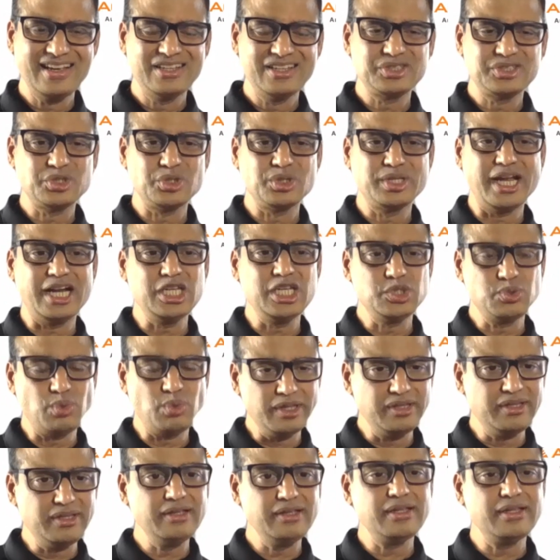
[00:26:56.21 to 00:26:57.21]
So that is
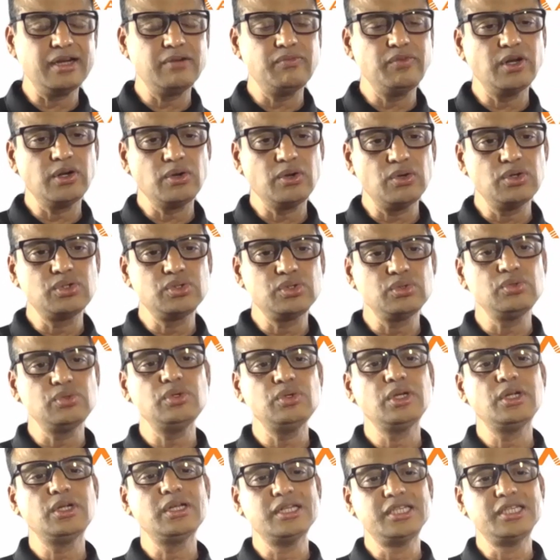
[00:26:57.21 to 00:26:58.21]
one thing that we're going to
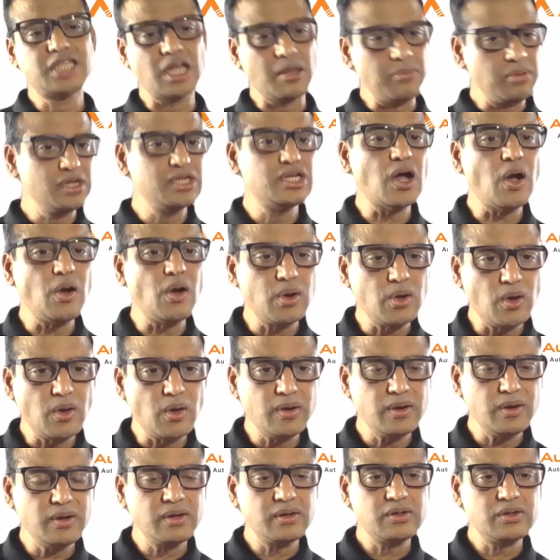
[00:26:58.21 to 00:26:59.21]
double down
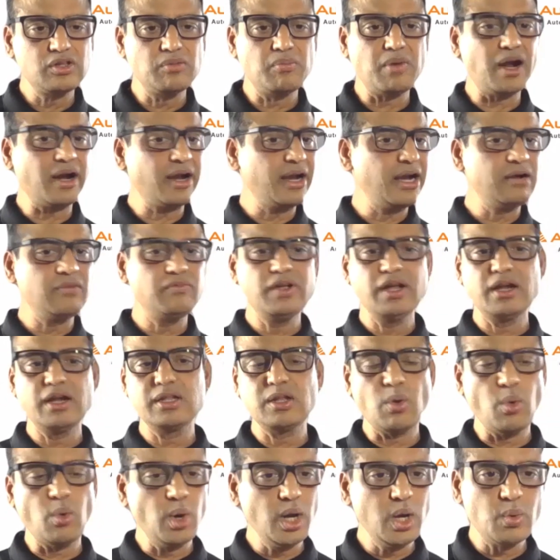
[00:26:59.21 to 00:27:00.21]
on the market. We are
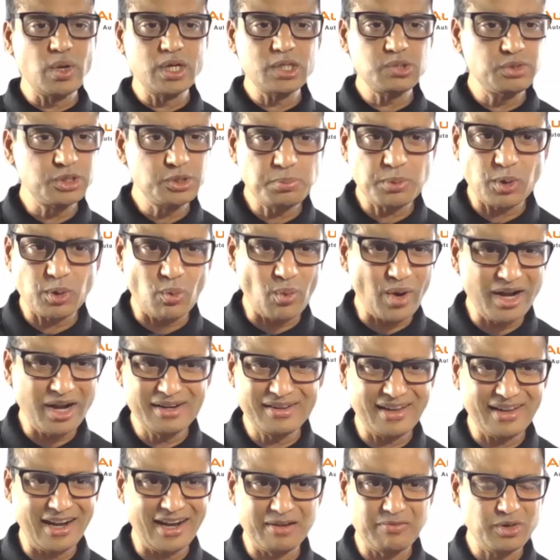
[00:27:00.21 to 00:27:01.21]
the only ones which
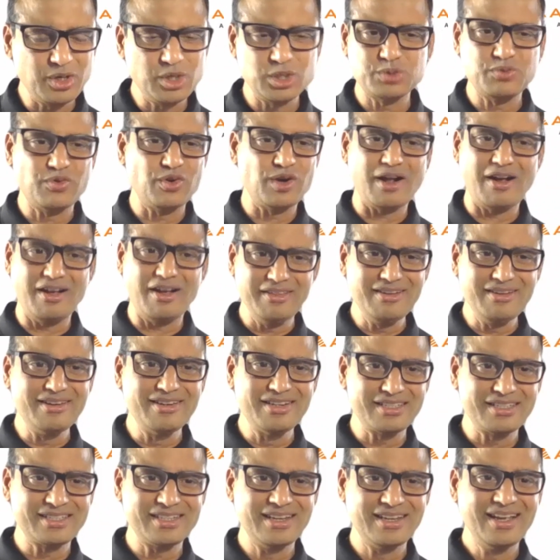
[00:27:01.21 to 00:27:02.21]
provide that, because for
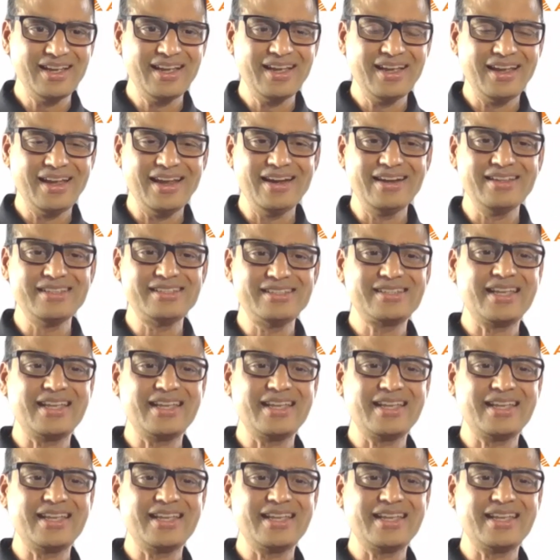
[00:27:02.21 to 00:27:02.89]
others, it is